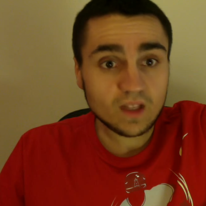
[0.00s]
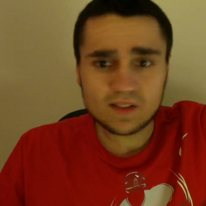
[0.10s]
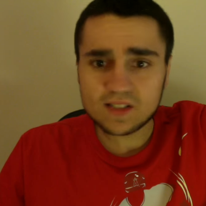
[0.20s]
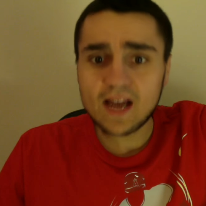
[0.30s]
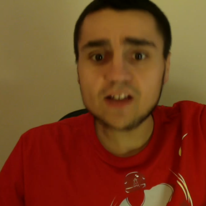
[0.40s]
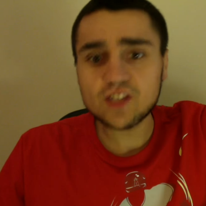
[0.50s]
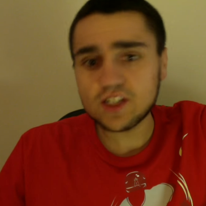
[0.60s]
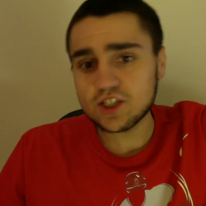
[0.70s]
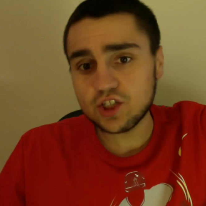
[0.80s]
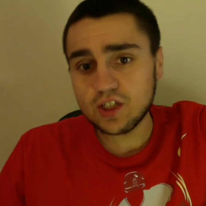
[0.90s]
the Tigers
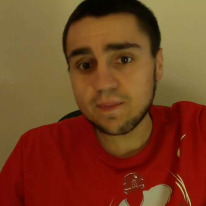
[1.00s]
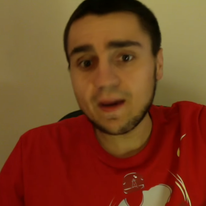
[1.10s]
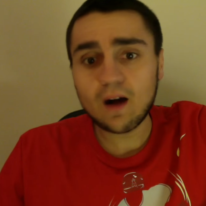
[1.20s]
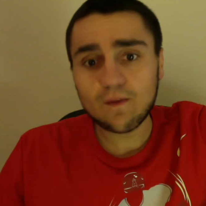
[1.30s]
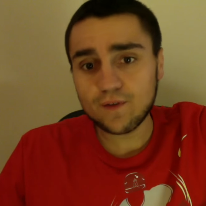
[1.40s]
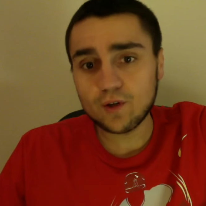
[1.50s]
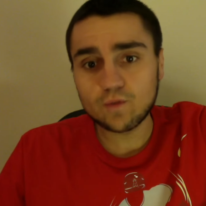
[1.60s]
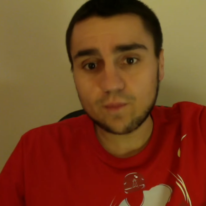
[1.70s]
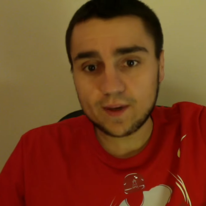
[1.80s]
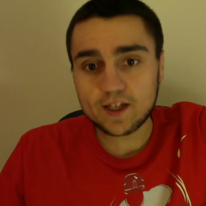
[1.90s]
get a cheap
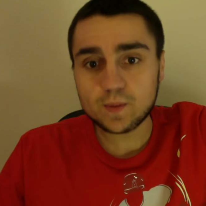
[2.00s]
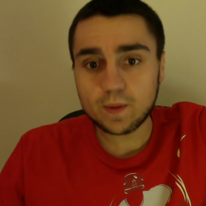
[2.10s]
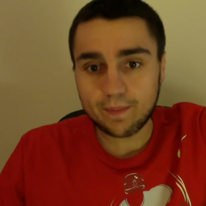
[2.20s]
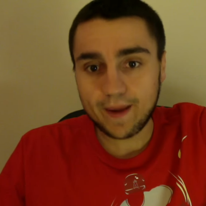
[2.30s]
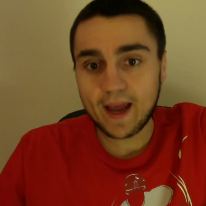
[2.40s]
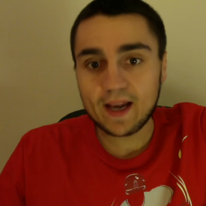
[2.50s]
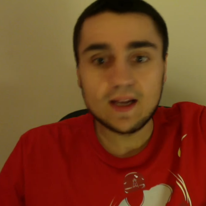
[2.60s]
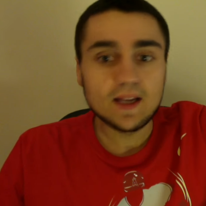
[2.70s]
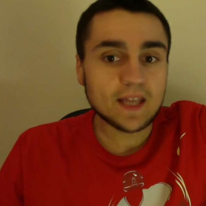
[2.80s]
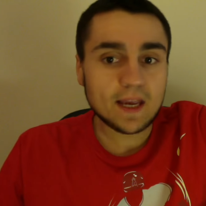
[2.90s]
outfield replacement bat.
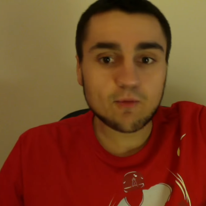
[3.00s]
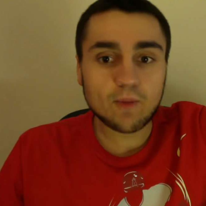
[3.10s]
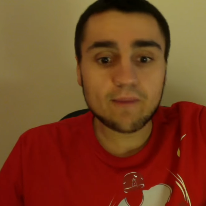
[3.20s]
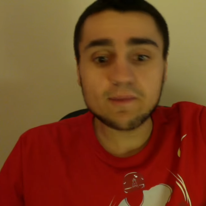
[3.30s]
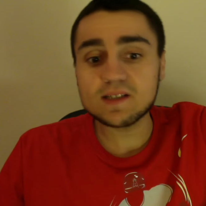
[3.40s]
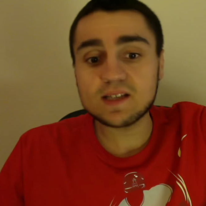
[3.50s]
Cameron Maybin is